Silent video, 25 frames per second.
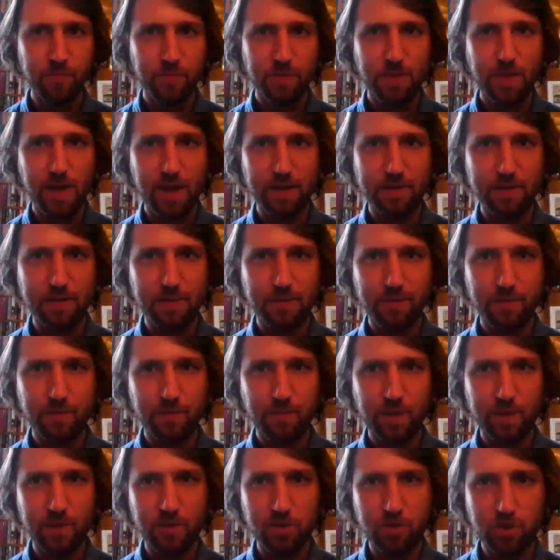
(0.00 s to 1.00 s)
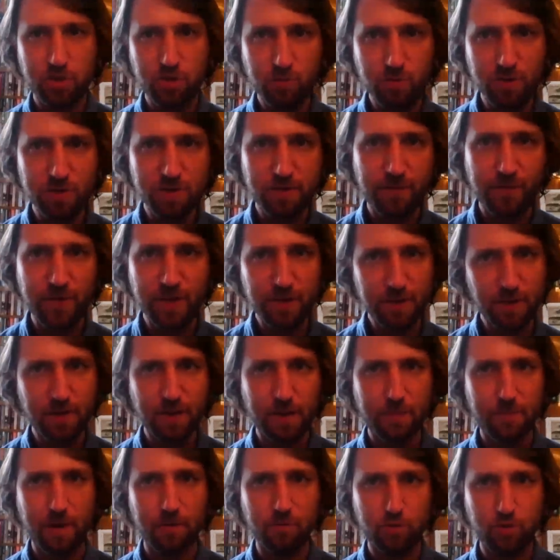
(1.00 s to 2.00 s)
that she was thinking
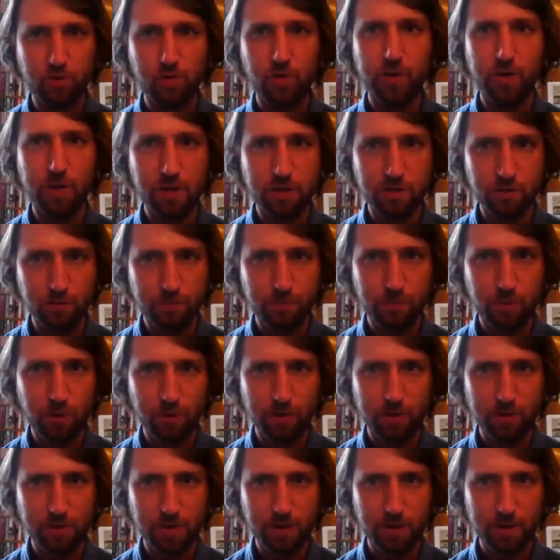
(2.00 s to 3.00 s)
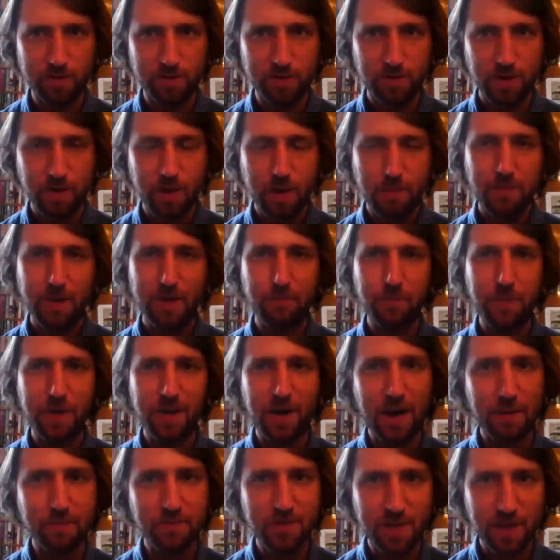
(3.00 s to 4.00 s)
about going into politics, but
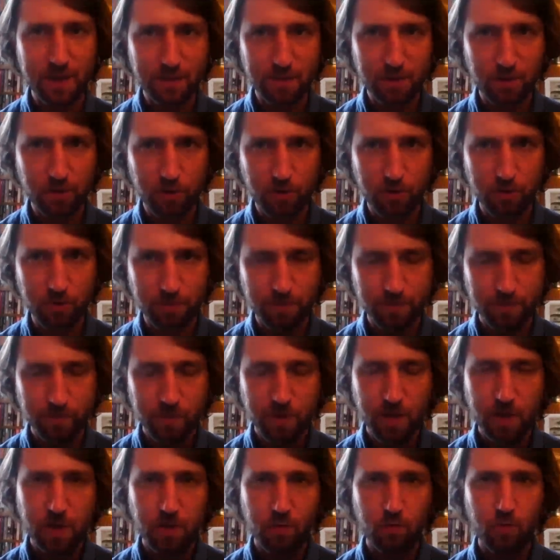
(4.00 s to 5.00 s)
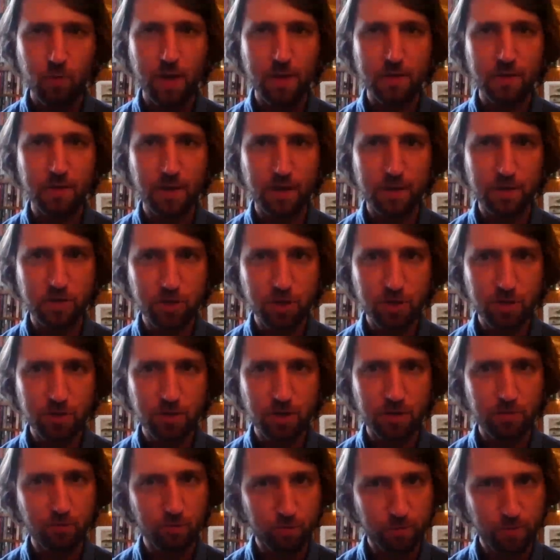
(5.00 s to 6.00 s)
perhaps later on, when the
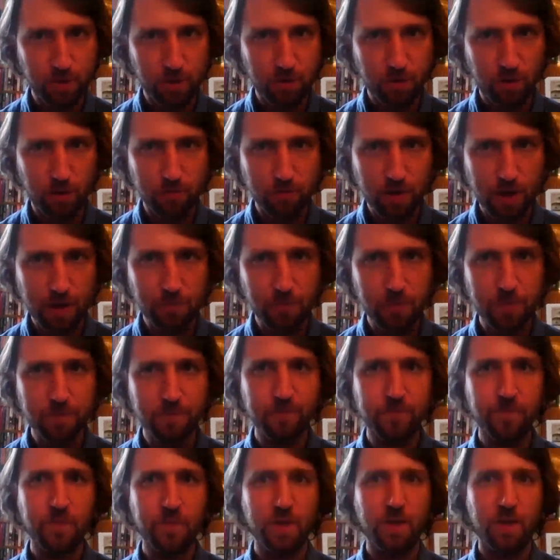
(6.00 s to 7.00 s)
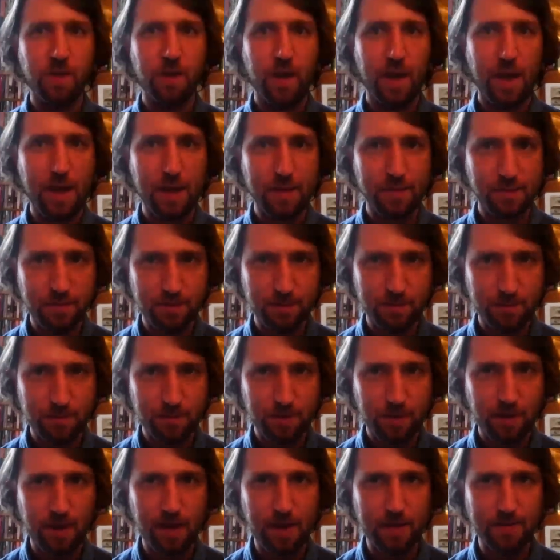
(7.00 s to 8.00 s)
children would be grown up, and
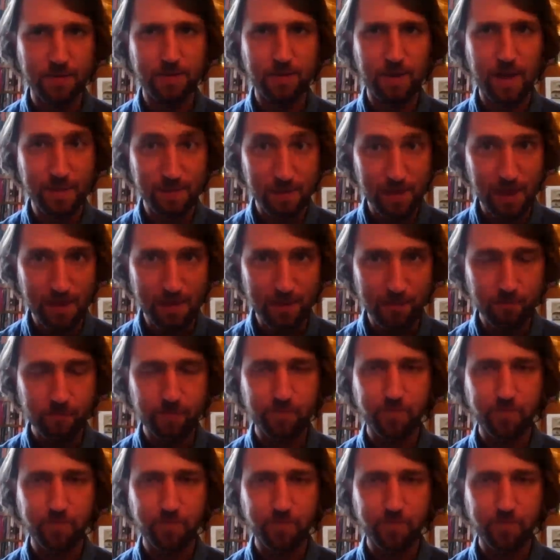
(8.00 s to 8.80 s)
then.